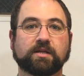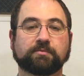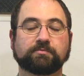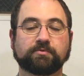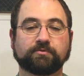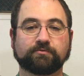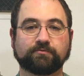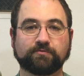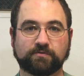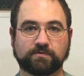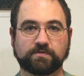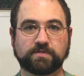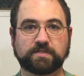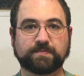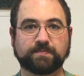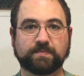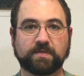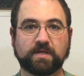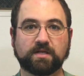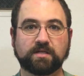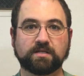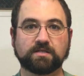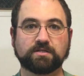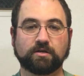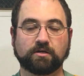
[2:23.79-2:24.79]
get up to full
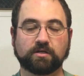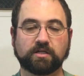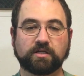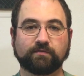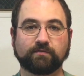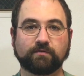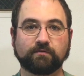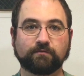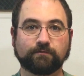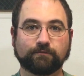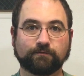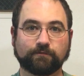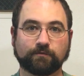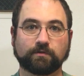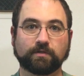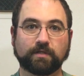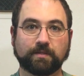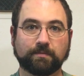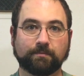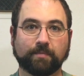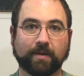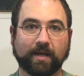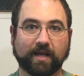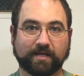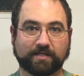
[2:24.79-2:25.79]
speed and start giving
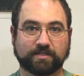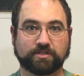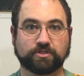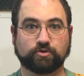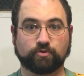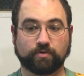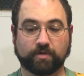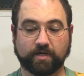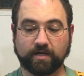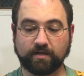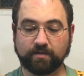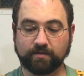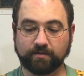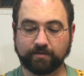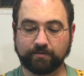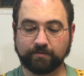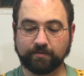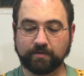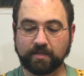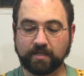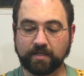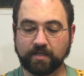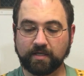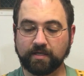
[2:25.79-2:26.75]
full impact strength.